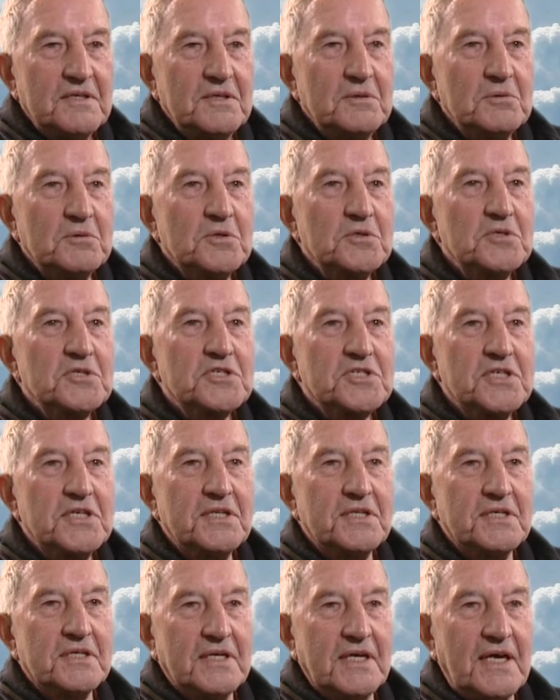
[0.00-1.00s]
you couldn't
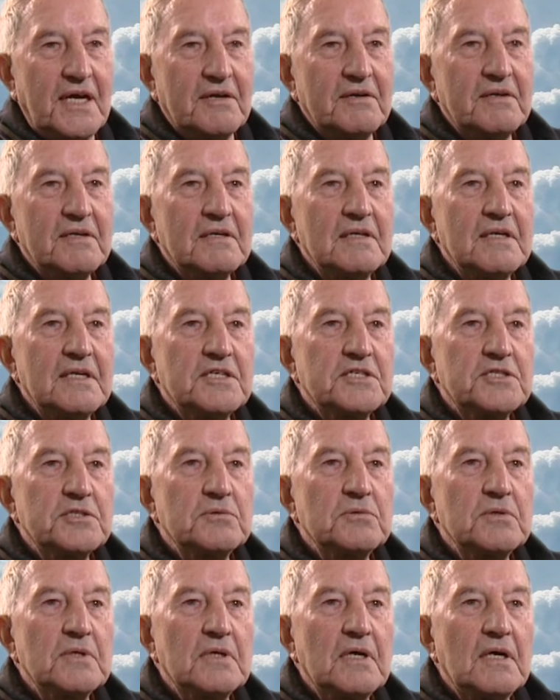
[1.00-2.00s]
see the carrier unless
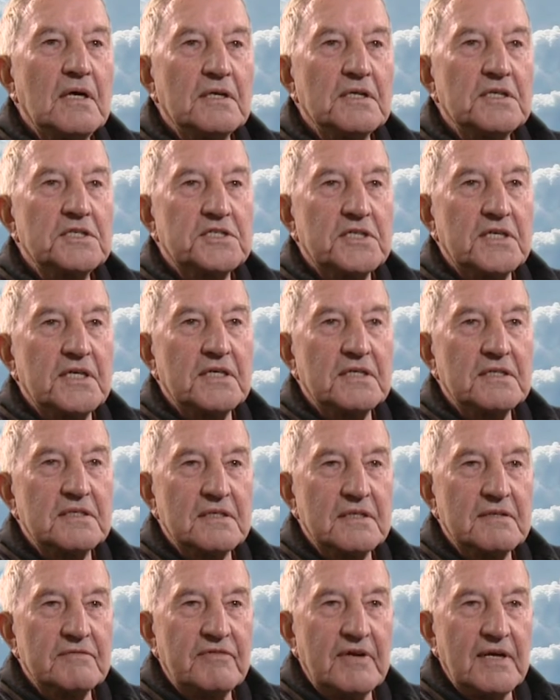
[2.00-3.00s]
you were on a turn
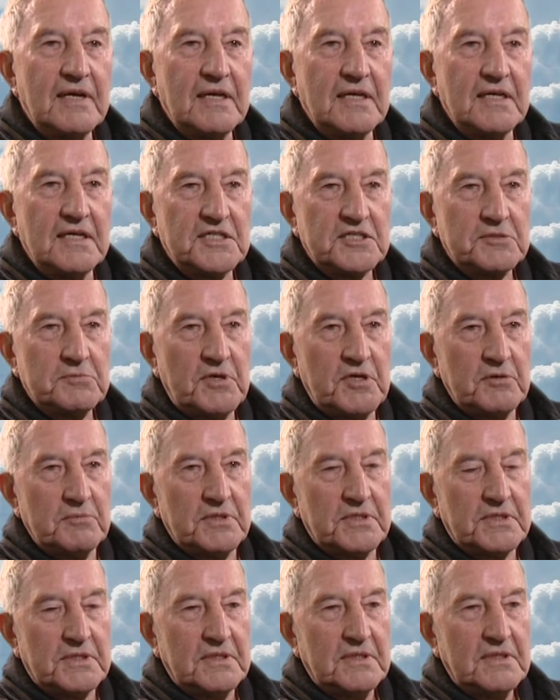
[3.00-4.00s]
to the very last
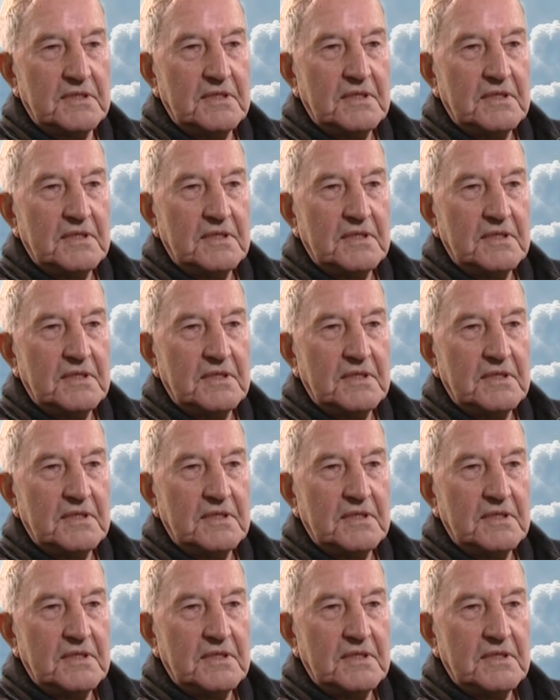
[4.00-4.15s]
moment.